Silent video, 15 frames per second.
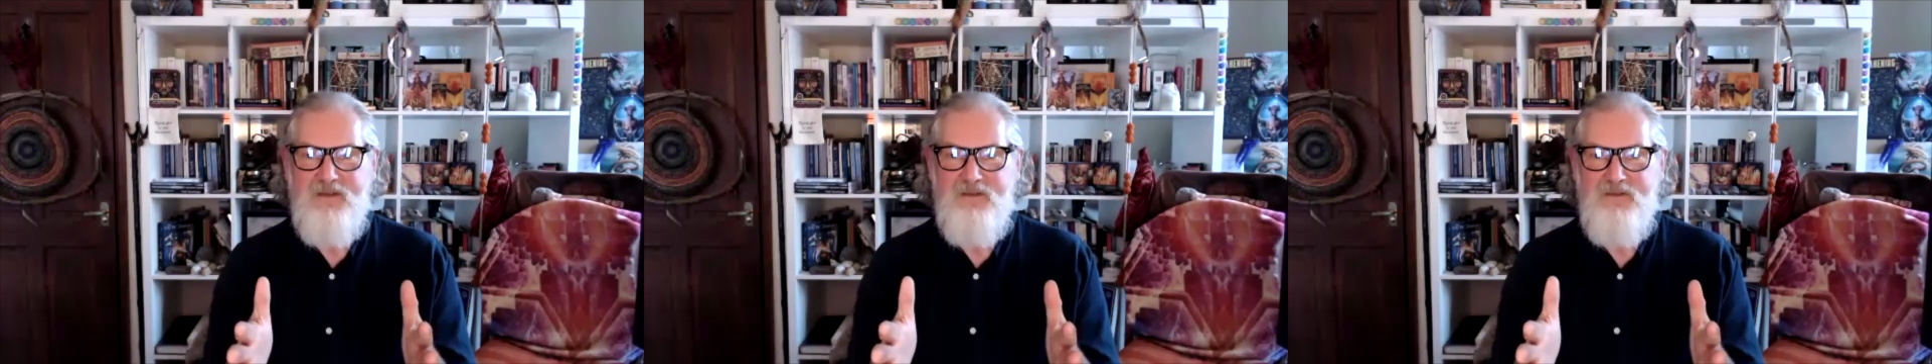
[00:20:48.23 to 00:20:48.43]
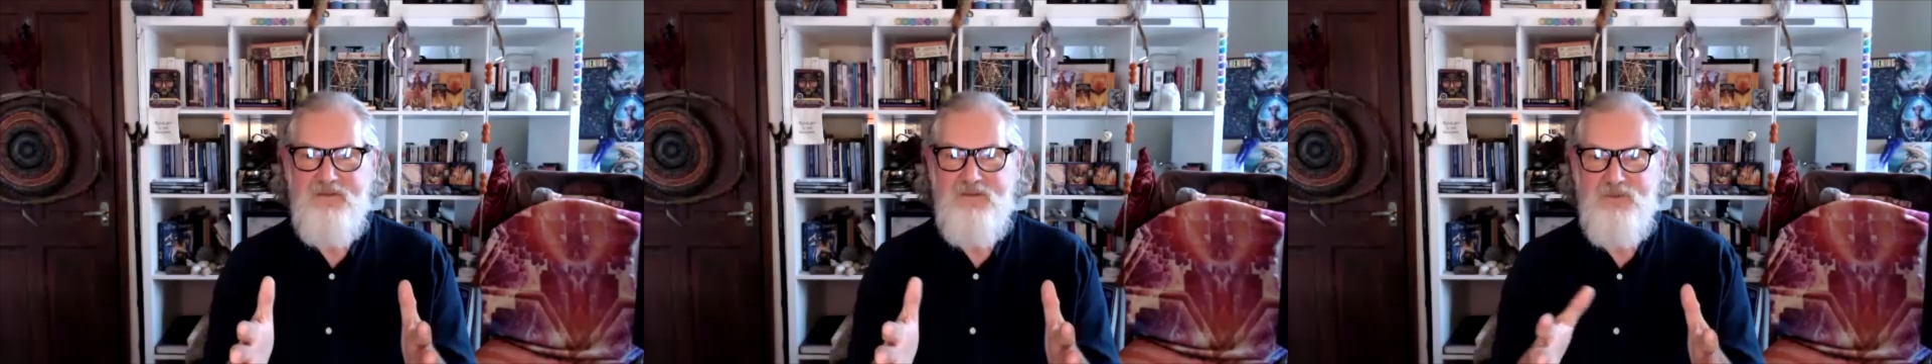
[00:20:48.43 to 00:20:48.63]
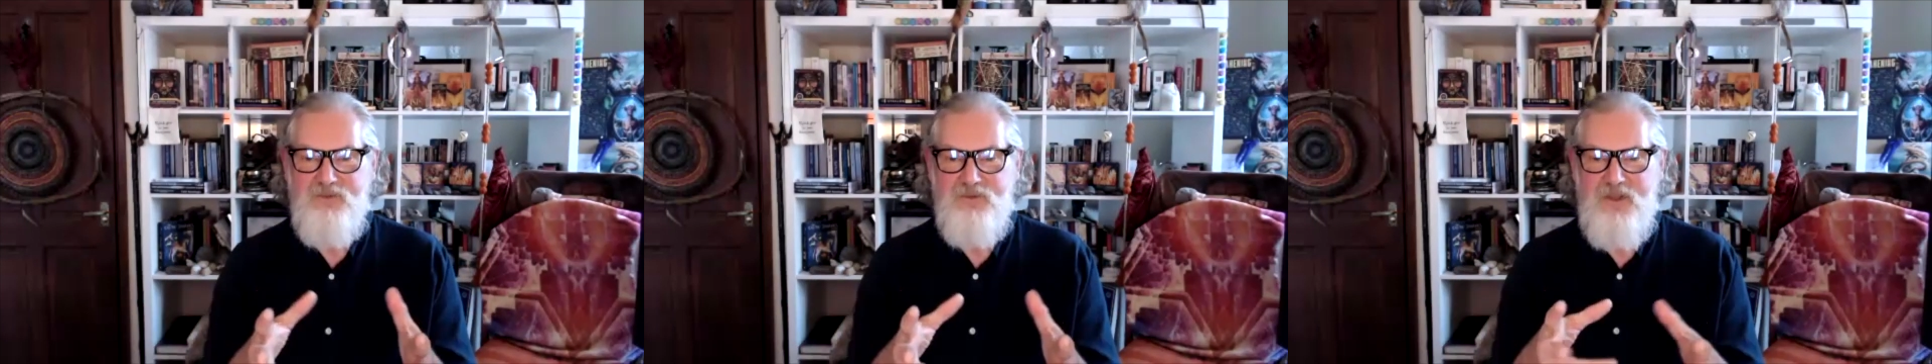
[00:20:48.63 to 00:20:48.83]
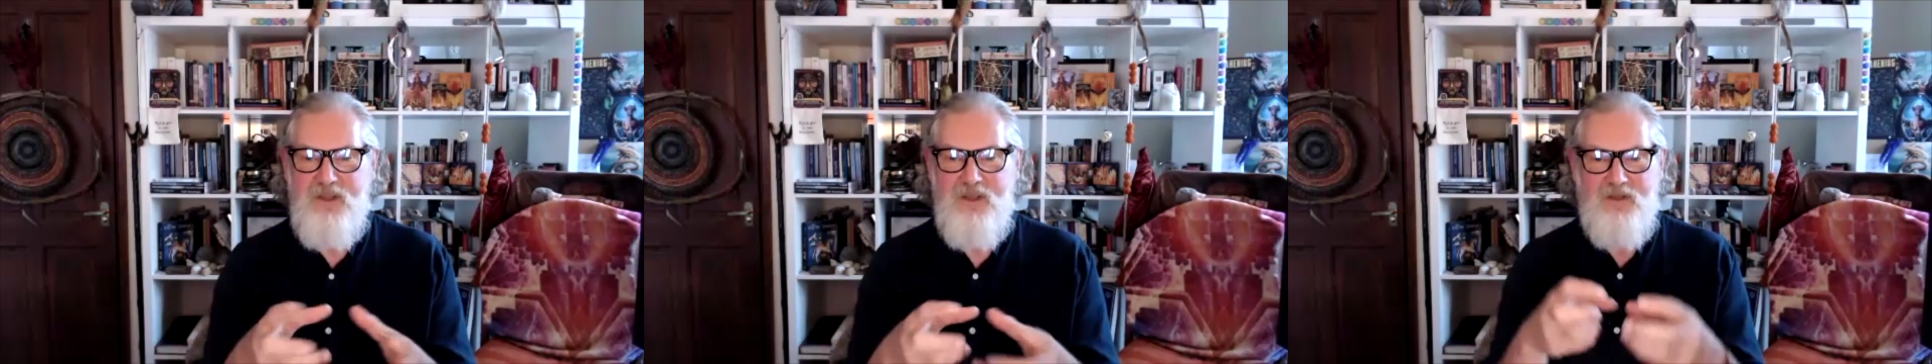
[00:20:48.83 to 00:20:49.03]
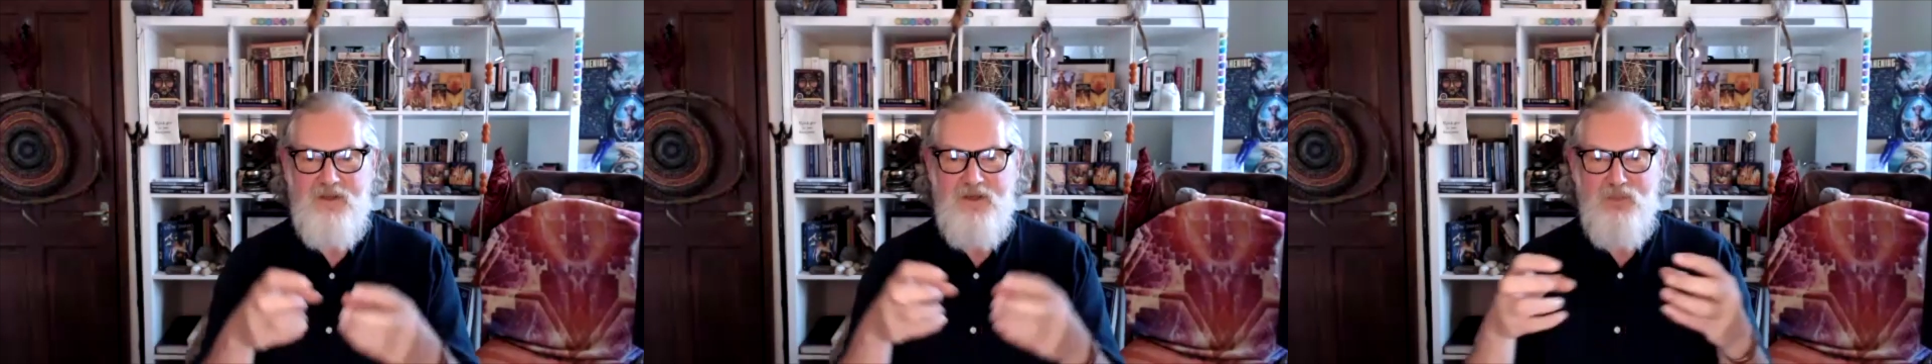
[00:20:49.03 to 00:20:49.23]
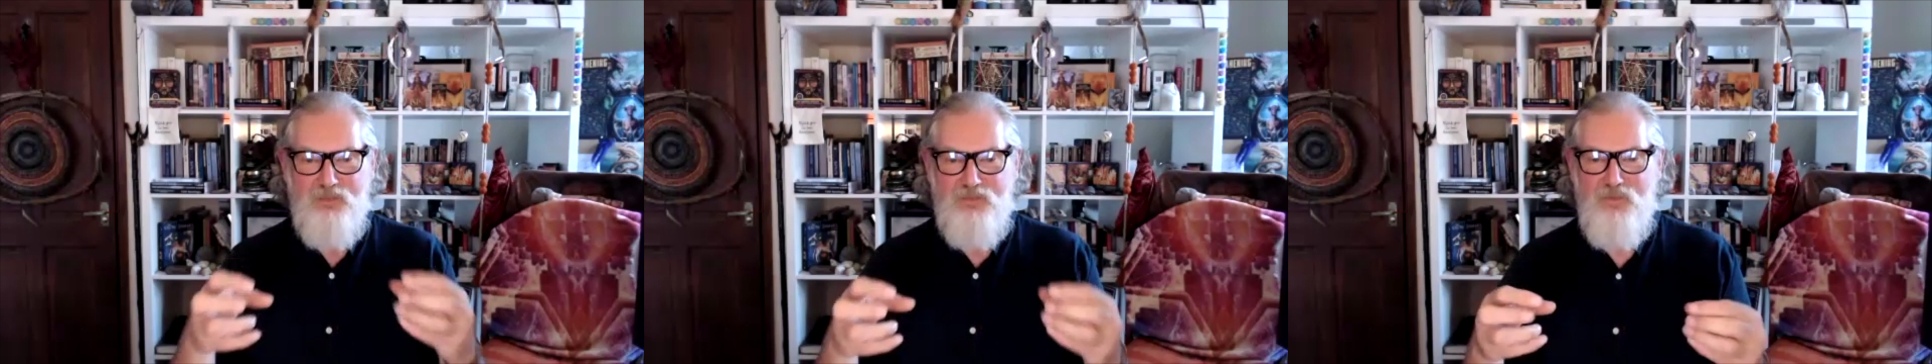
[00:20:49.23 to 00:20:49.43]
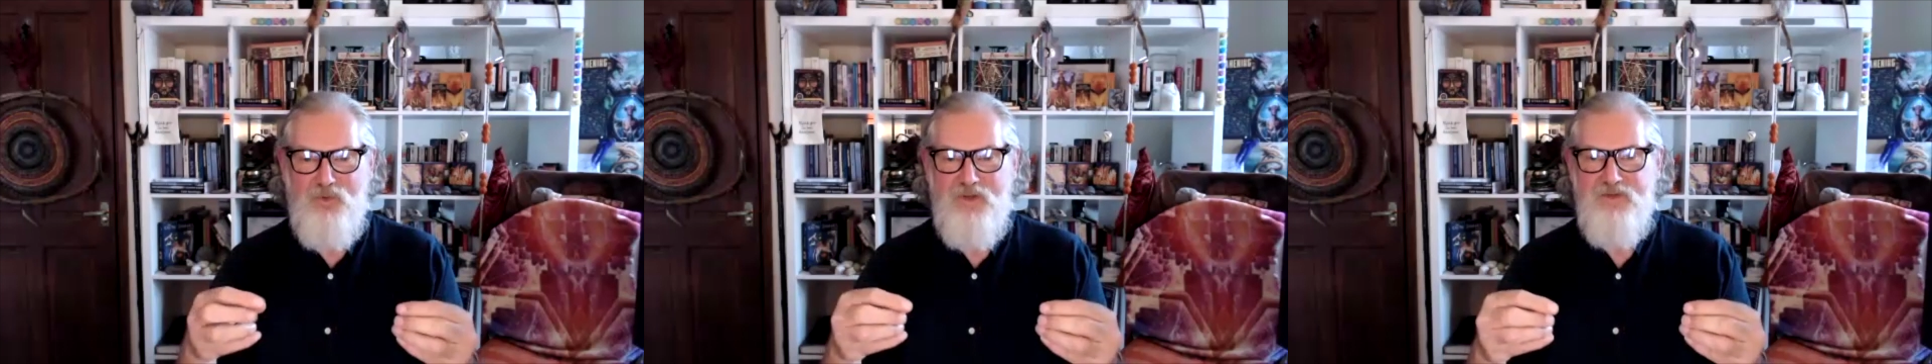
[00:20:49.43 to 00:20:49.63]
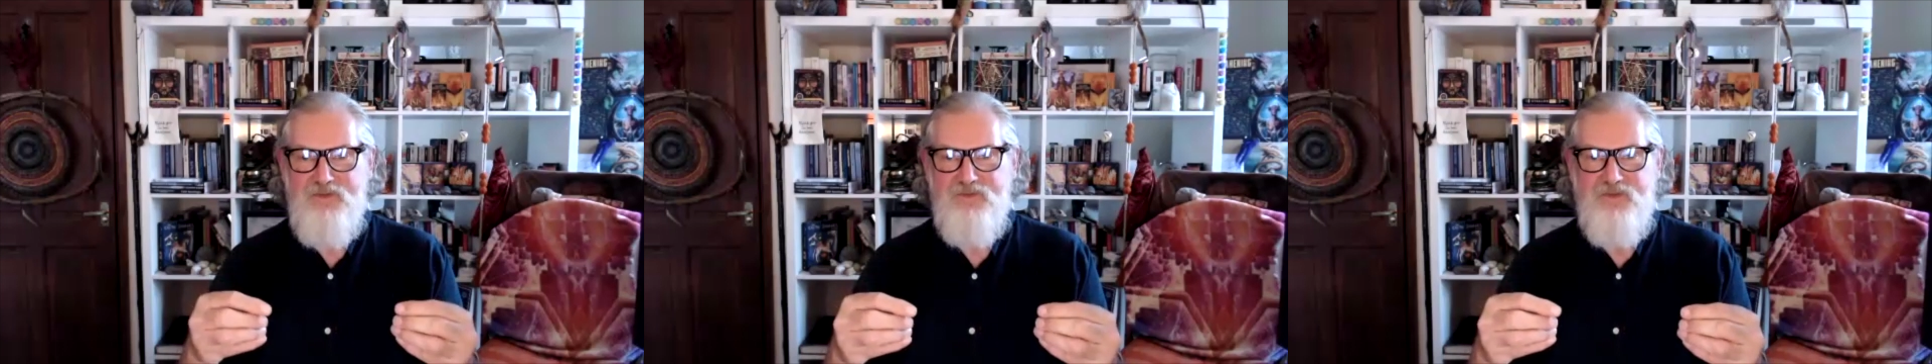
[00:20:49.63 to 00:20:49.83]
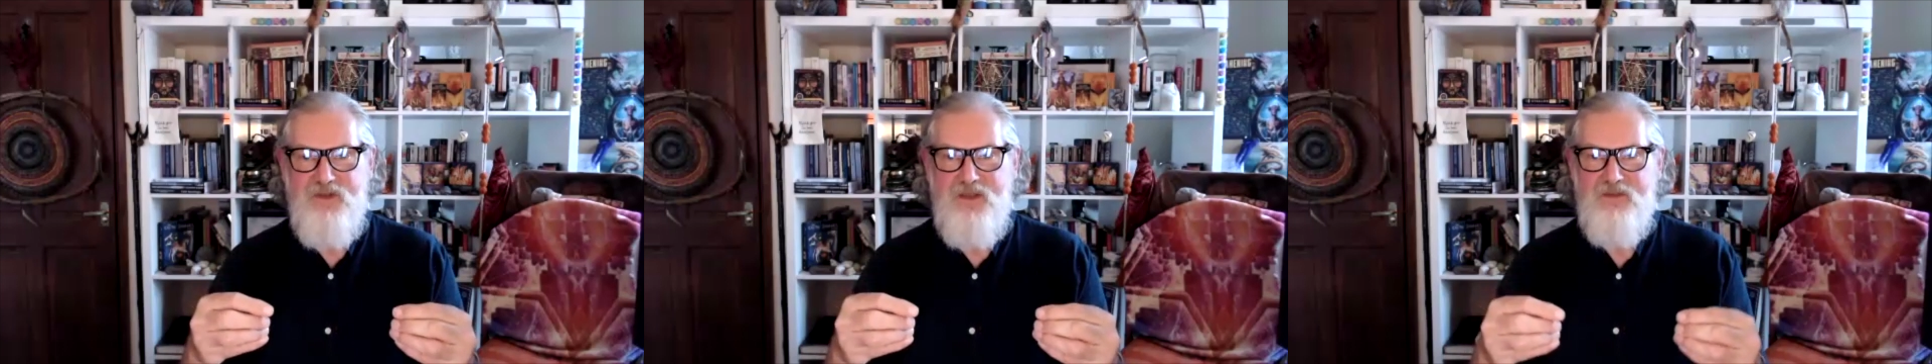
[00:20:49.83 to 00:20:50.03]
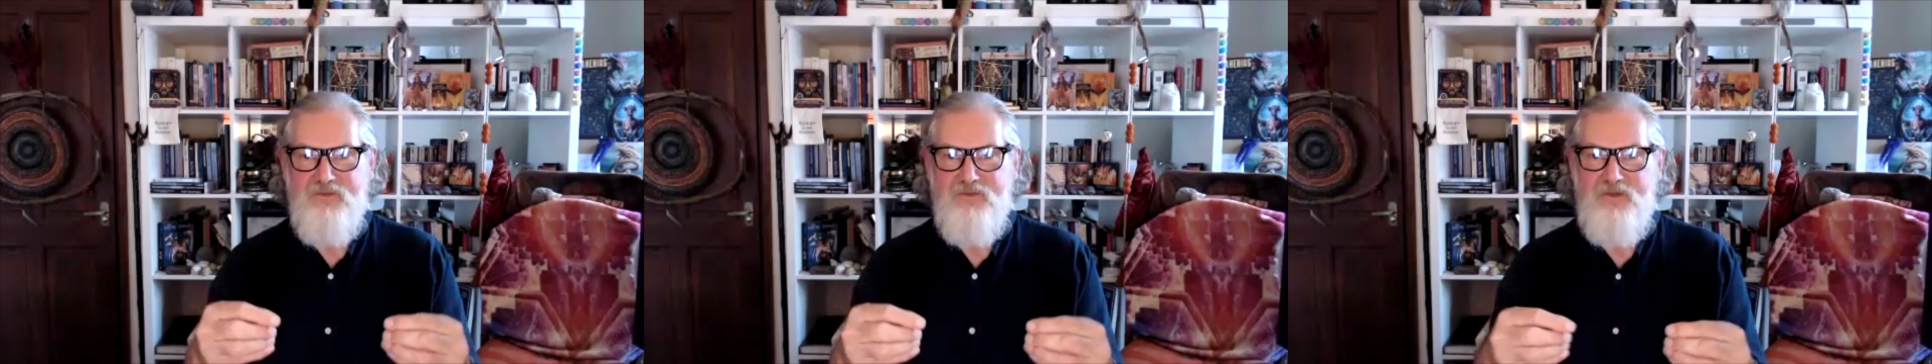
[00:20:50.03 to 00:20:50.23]
she would get a number of questions
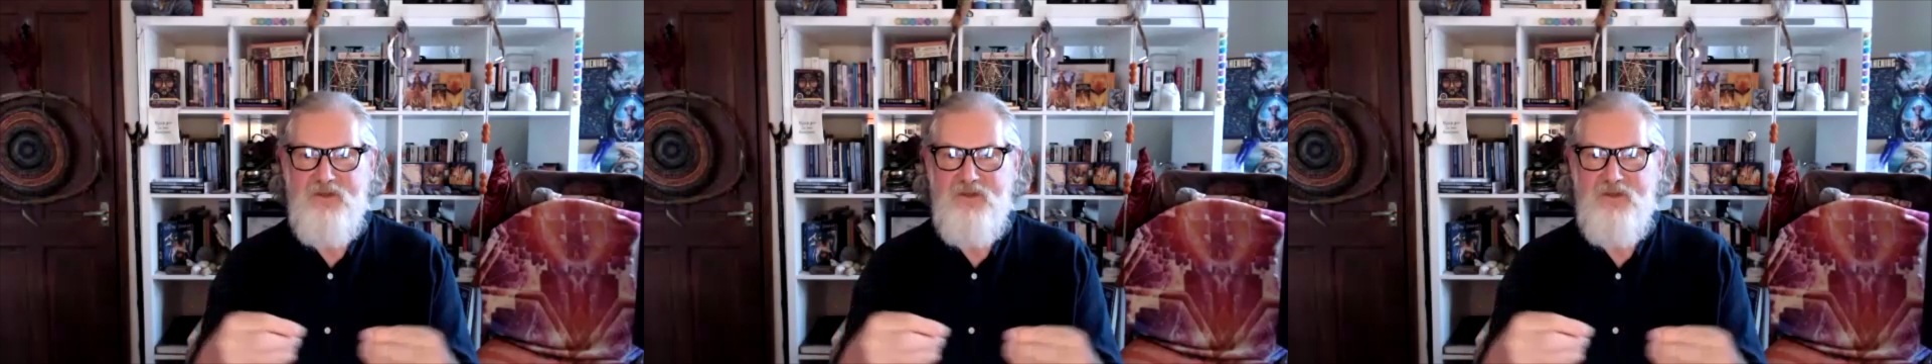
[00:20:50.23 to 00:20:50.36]
together,